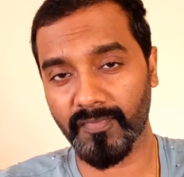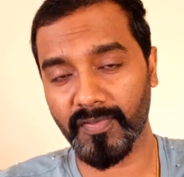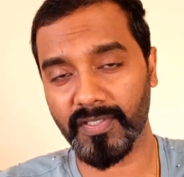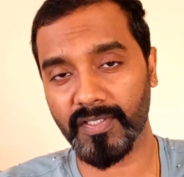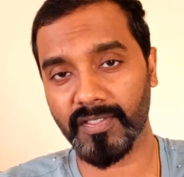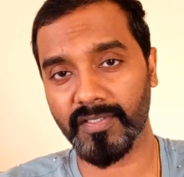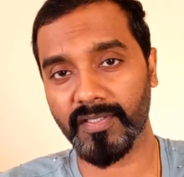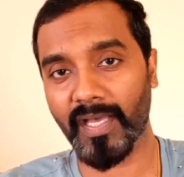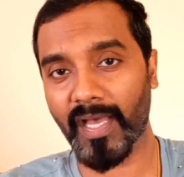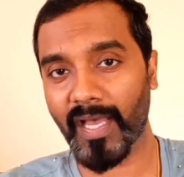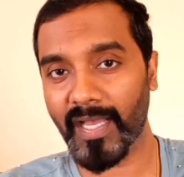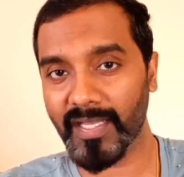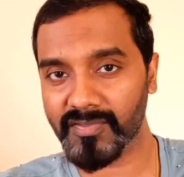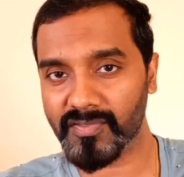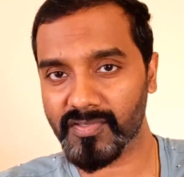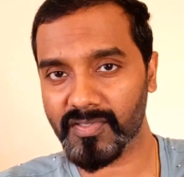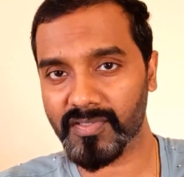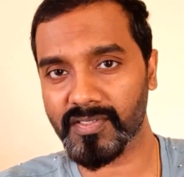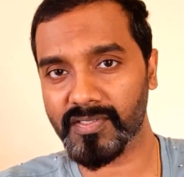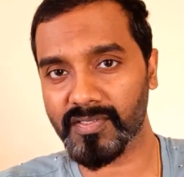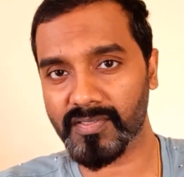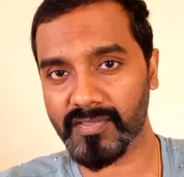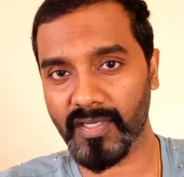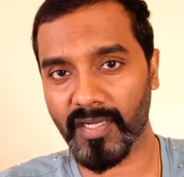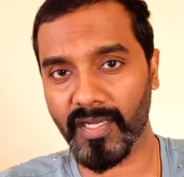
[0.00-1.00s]
whether the
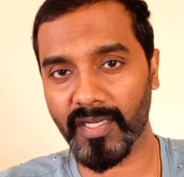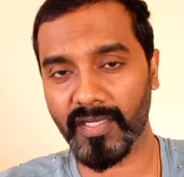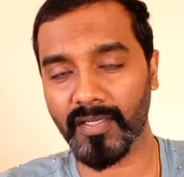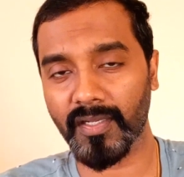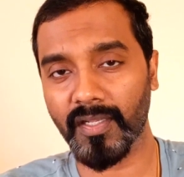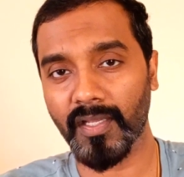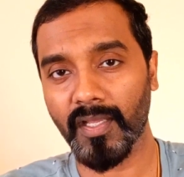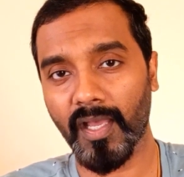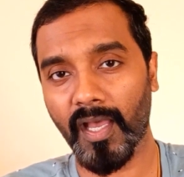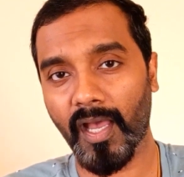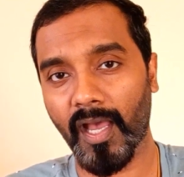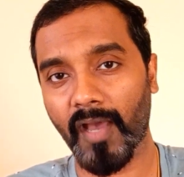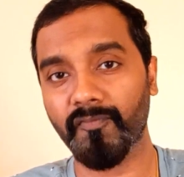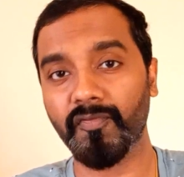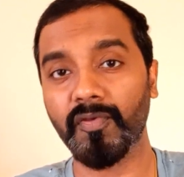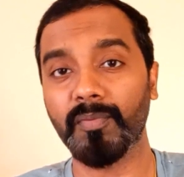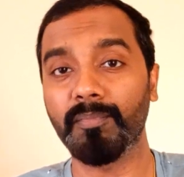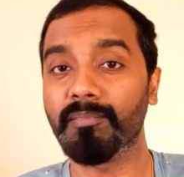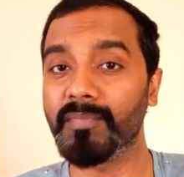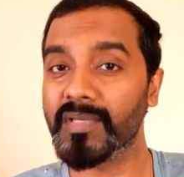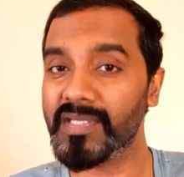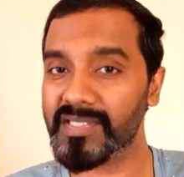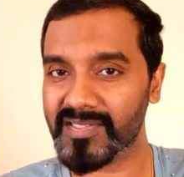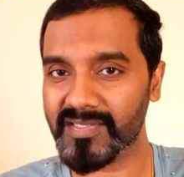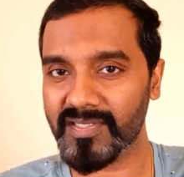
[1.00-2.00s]
answer is right have you
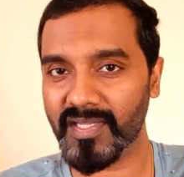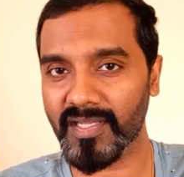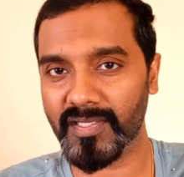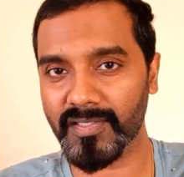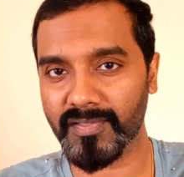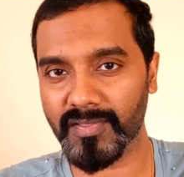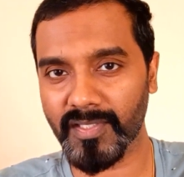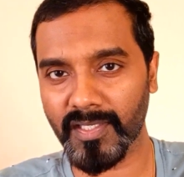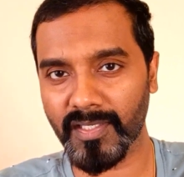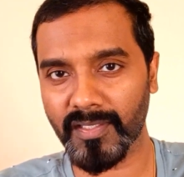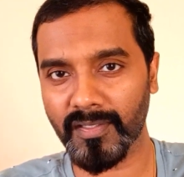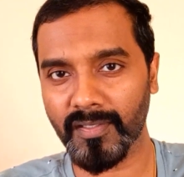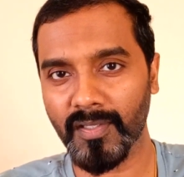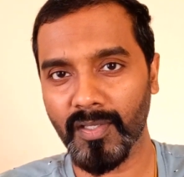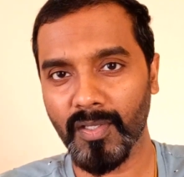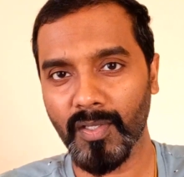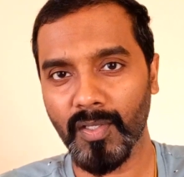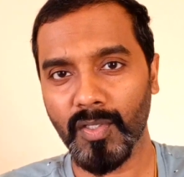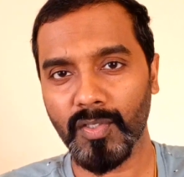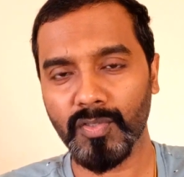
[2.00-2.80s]
missed anything